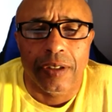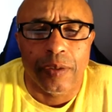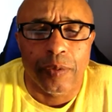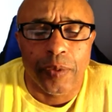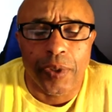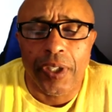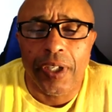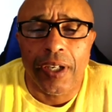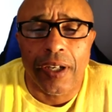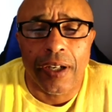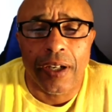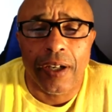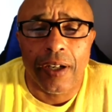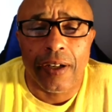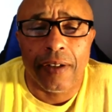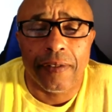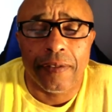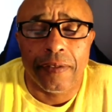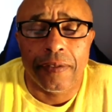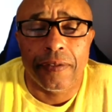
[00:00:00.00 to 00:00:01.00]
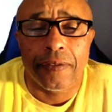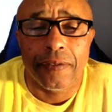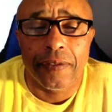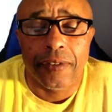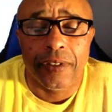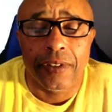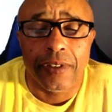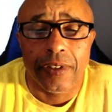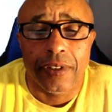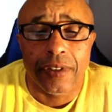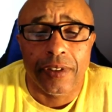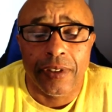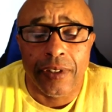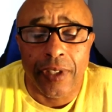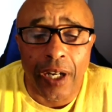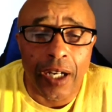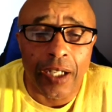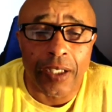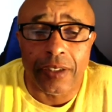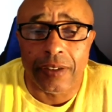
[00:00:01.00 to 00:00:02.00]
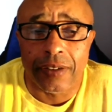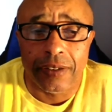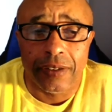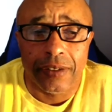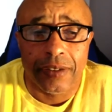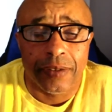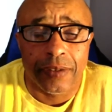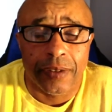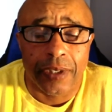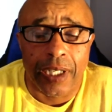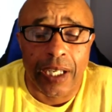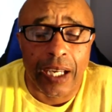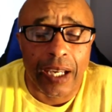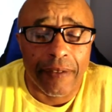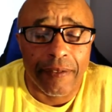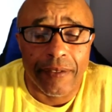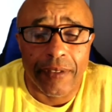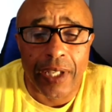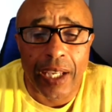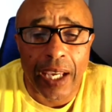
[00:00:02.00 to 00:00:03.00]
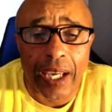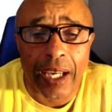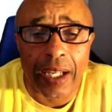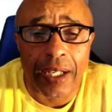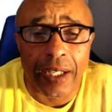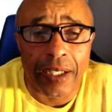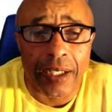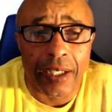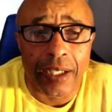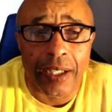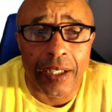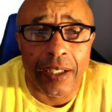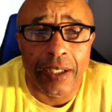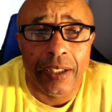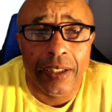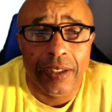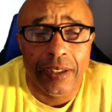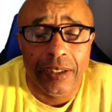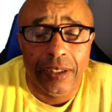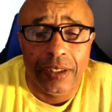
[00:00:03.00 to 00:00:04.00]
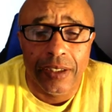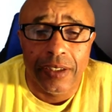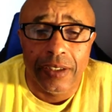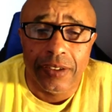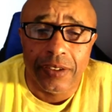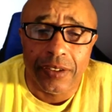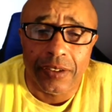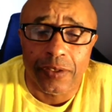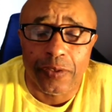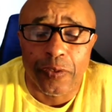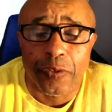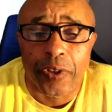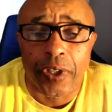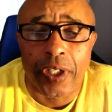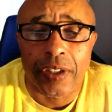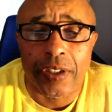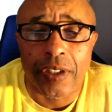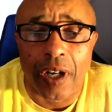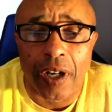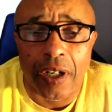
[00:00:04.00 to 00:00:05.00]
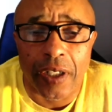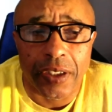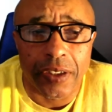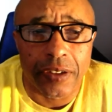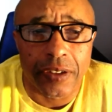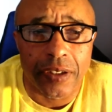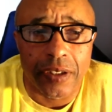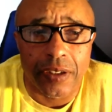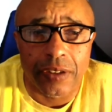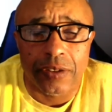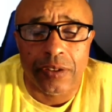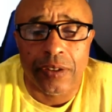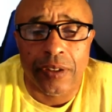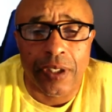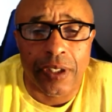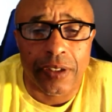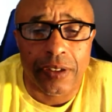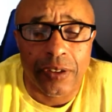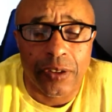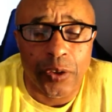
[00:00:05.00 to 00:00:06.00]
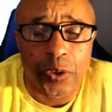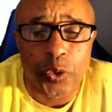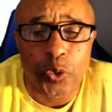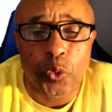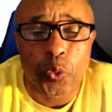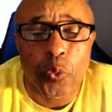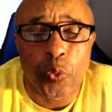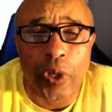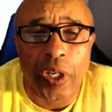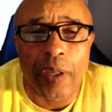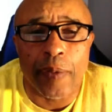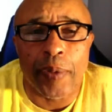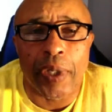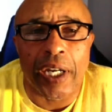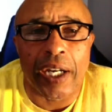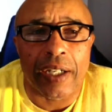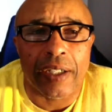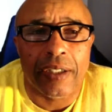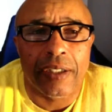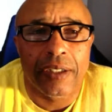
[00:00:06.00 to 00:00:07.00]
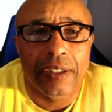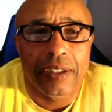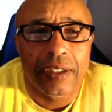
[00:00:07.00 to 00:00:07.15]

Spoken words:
We have none. We haven't had any since Fran Tarkenton, so that goes way back.